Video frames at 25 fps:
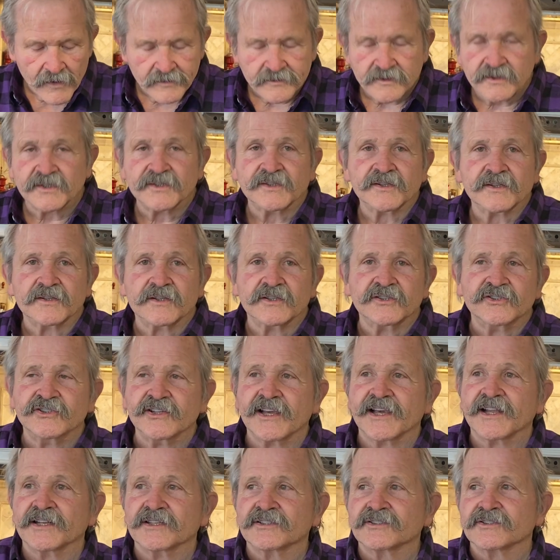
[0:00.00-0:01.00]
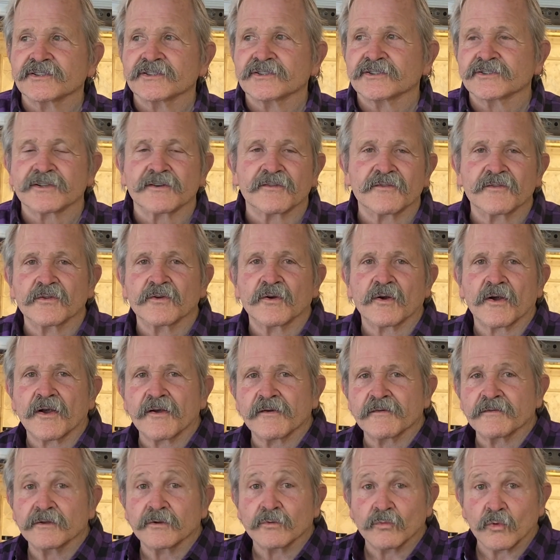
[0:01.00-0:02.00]
the genesis of the
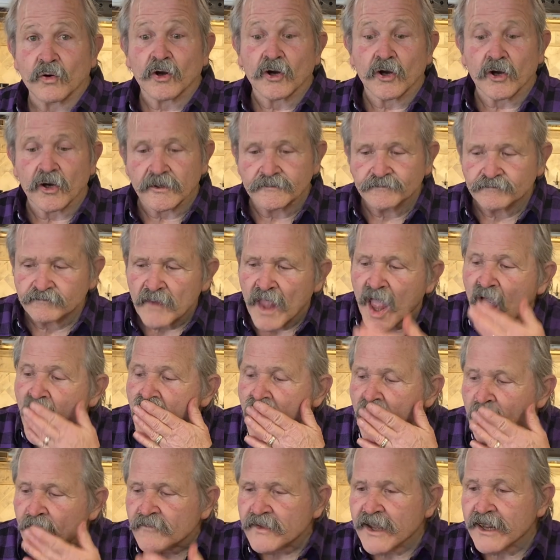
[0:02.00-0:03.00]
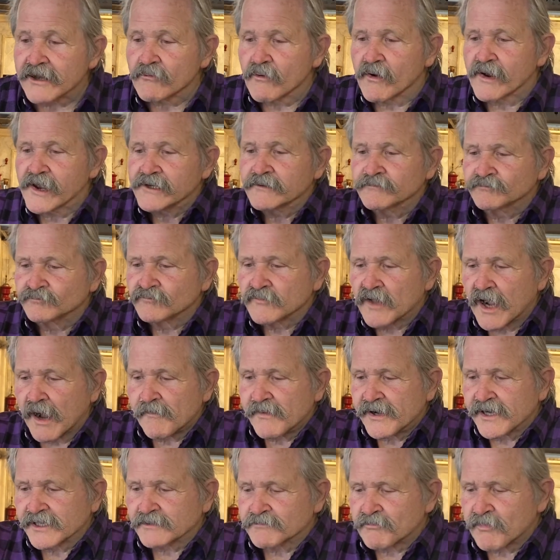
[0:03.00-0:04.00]
word. Anyway, I'm
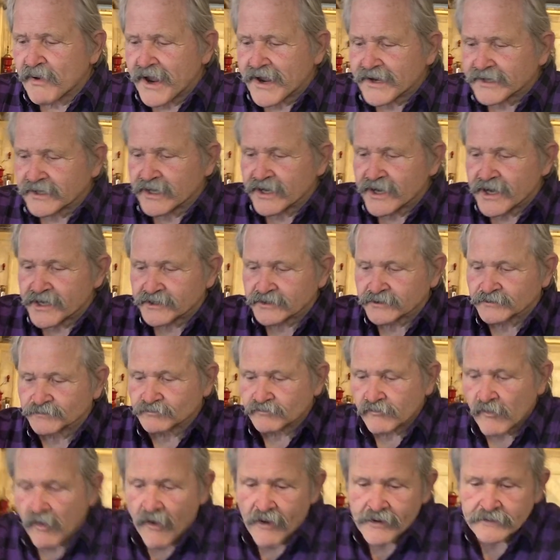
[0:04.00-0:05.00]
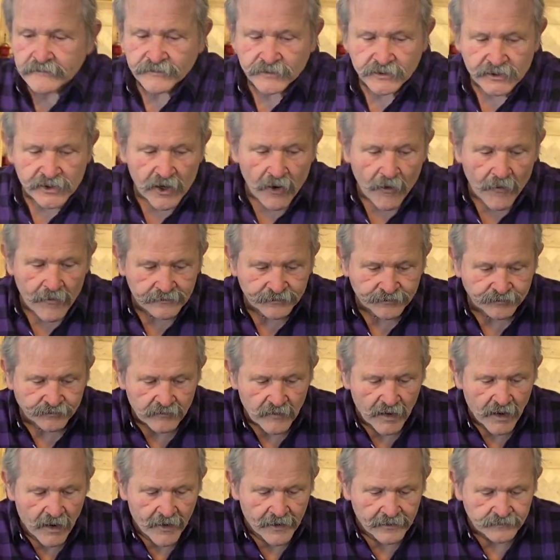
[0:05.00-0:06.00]
making pancakes. So,
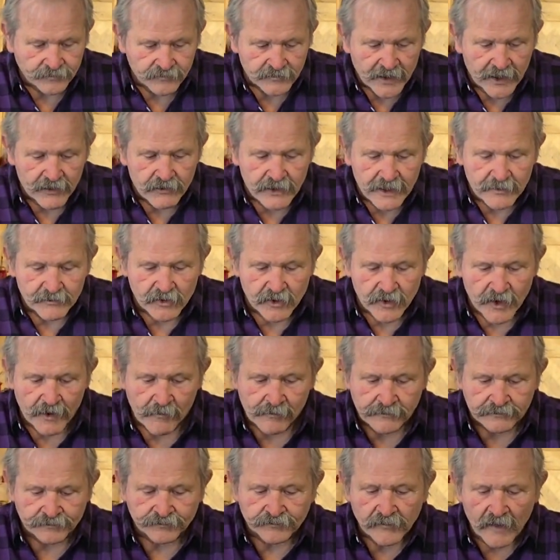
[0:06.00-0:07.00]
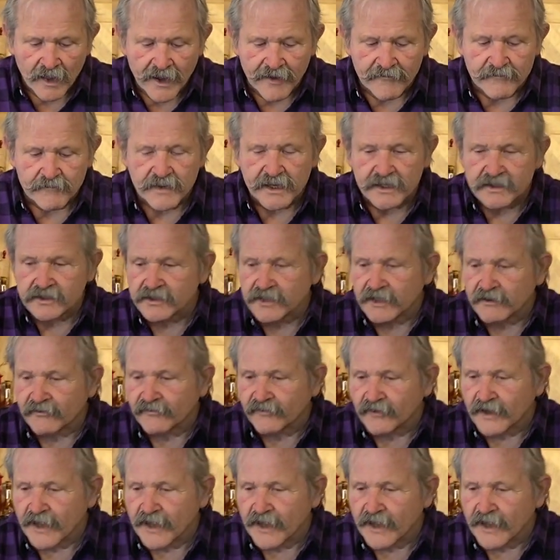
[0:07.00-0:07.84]
I'll tell you what I'm doing. I've mixed up